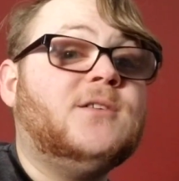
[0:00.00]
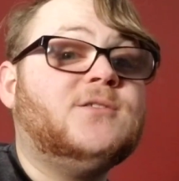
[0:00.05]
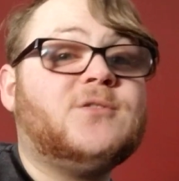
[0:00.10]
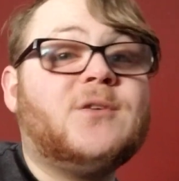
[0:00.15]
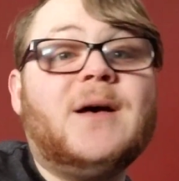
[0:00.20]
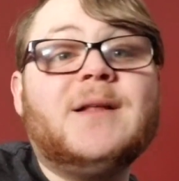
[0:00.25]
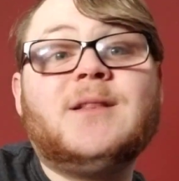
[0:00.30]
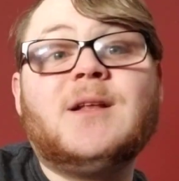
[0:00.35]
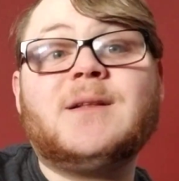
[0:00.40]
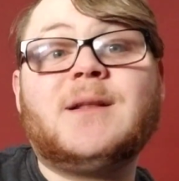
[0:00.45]
So
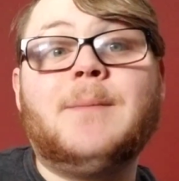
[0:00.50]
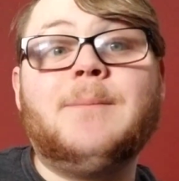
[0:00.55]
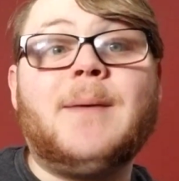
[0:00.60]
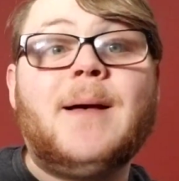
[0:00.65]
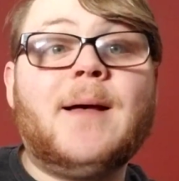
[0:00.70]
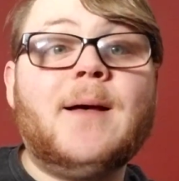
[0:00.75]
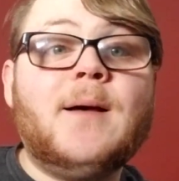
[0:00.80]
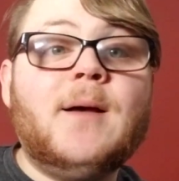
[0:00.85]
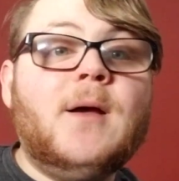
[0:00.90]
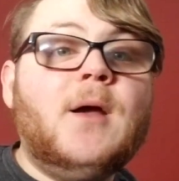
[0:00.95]
I thought that
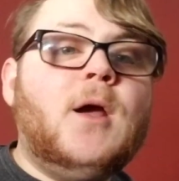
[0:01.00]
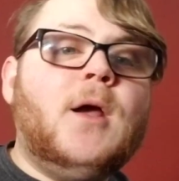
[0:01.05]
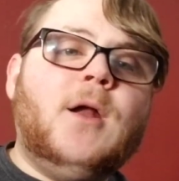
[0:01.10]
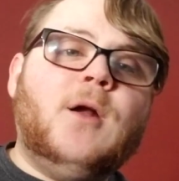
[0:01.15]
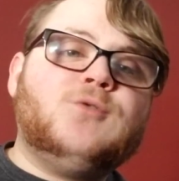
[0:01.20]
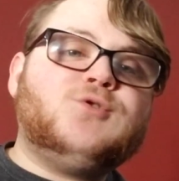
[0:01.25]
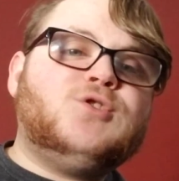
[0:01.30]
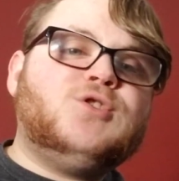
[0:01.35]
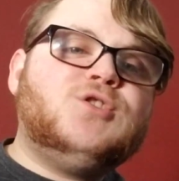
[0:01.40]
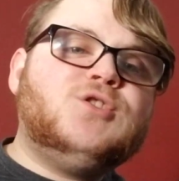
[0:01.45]
meant,
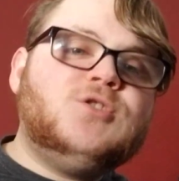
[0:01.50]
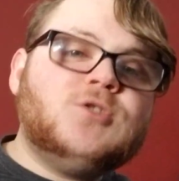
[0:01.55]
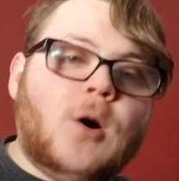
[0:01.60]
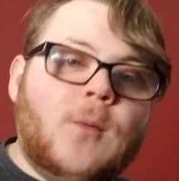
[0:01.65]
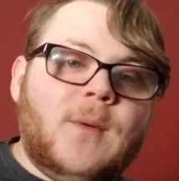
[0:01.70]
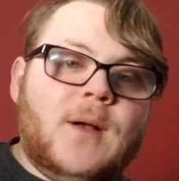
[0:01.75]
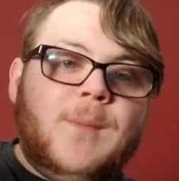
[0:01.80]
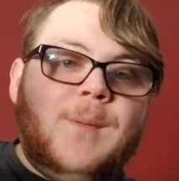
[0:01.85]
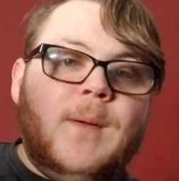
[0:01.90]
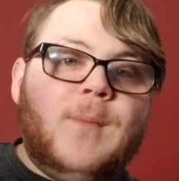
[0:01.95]
so
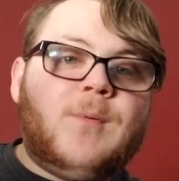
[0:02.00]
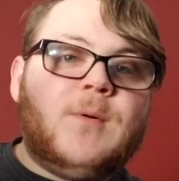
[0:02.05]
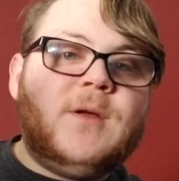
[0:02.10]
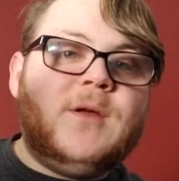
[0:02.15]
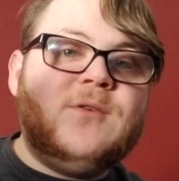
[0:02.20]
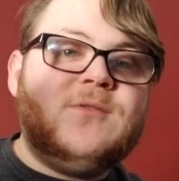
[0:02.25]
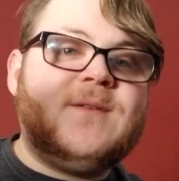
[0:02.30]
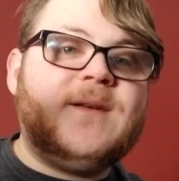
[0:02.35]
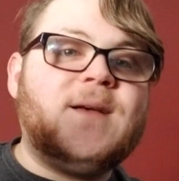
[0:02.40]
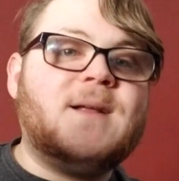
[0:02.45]
many people
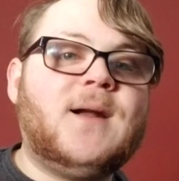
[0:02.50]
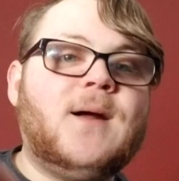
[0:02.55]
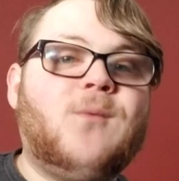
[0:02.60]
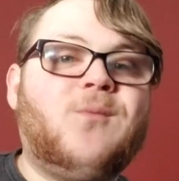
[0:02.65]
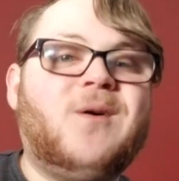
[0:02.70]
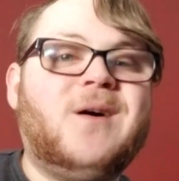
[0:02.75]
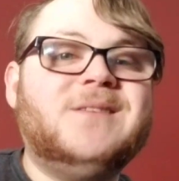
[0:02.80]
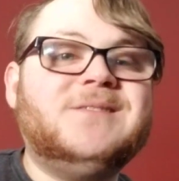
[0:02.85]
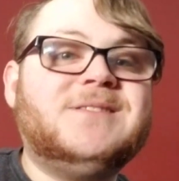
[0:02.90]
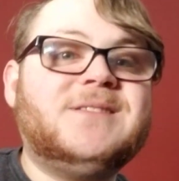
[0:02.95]
using it at
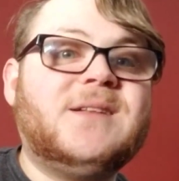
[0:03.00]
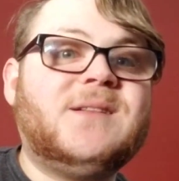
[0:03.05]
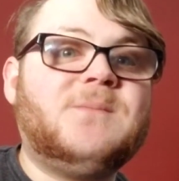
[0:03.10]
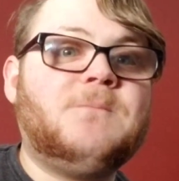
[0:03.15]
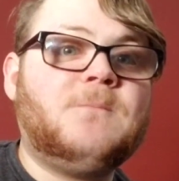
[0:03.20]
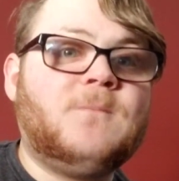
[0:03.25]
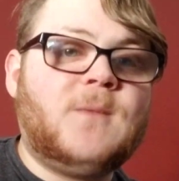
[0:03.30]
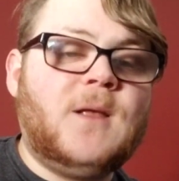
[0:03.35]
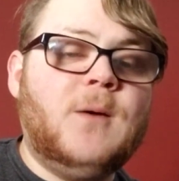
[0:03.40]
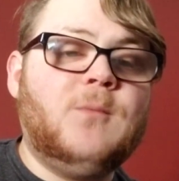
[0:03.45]
once that
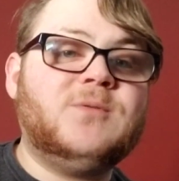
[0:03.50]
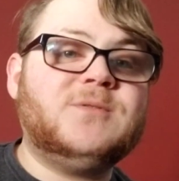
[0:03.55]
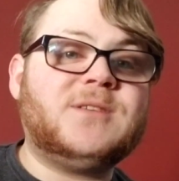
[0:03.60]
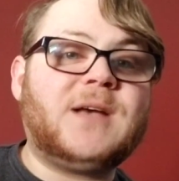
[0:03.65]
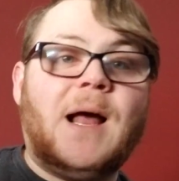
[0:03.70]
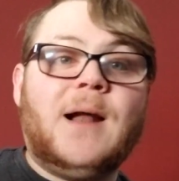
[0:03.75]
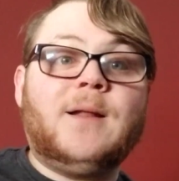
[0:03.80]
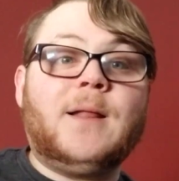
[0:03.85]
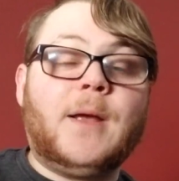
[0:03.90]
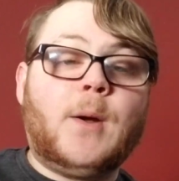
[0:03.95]
it was
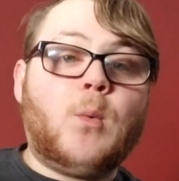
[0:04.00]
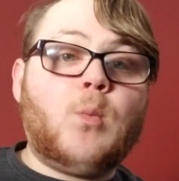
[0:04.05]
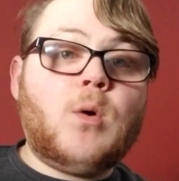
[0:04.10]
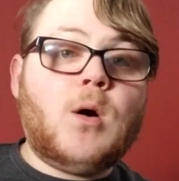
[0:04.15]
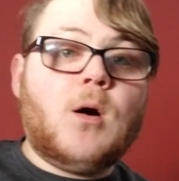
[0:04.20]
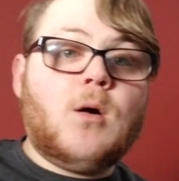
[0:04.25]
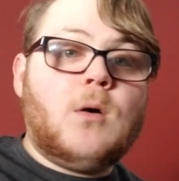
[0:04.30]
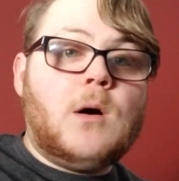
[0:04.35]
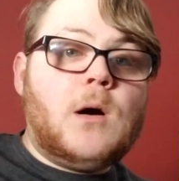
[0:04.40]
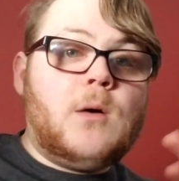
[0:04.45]
kind of like,
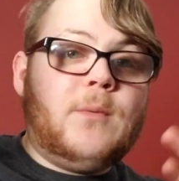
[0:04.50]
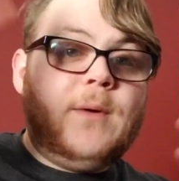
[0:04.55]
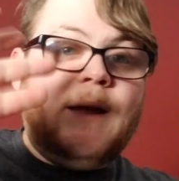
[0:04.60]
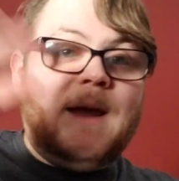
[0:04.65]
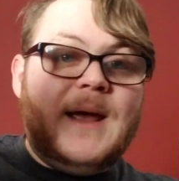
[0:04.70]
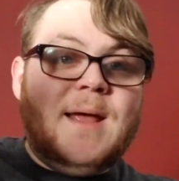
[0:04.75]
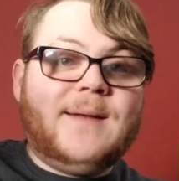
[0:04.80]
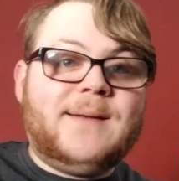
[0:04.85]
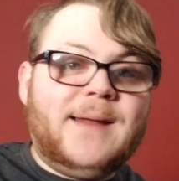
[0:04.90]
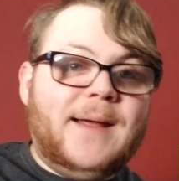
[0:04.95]
whoa, we
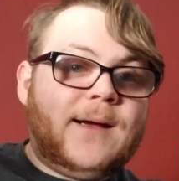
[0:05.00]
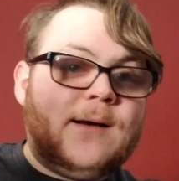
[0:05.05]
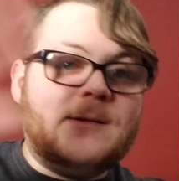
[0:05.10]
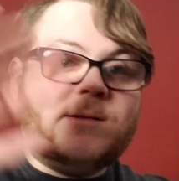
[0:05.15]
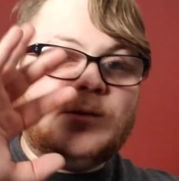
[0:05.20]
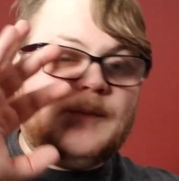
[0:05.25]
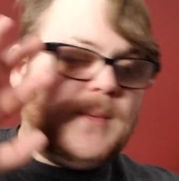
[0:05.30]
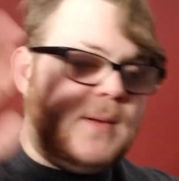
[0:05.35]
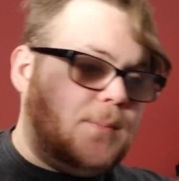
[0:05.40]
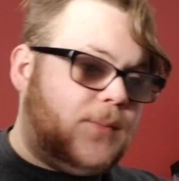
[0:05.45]
can't take all
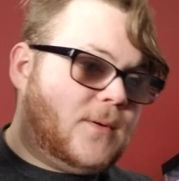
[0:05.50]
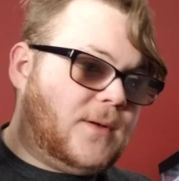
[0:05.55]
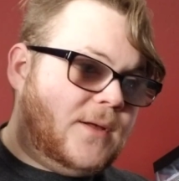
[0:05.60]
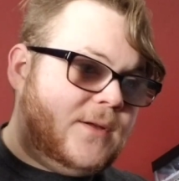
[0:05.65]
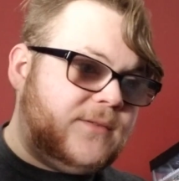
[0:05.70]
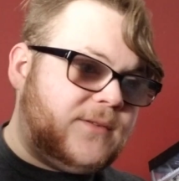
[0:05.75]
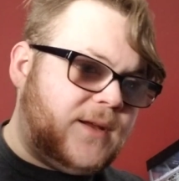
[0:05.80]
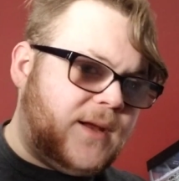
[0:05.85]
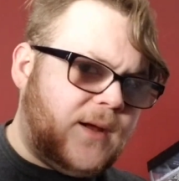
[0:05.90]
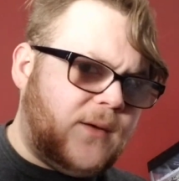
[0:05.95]
these people
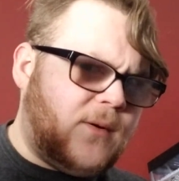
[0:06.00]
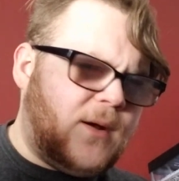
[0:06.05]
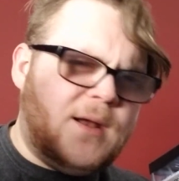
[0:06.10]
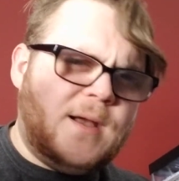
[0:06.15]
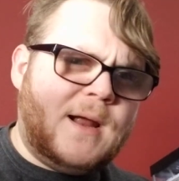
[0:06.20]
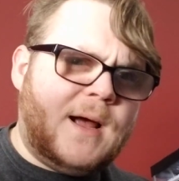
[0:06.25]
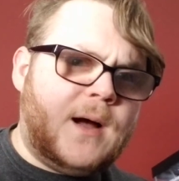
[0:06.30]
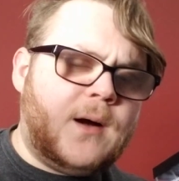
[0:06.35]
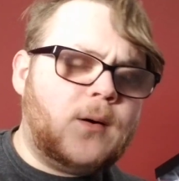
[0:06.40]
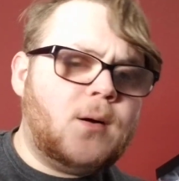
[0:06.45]
using it right
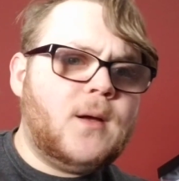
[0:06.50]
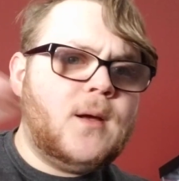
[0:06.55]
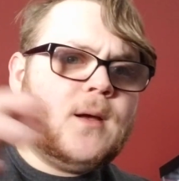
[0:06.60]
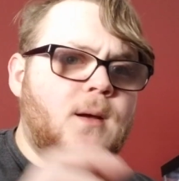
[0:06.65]
now.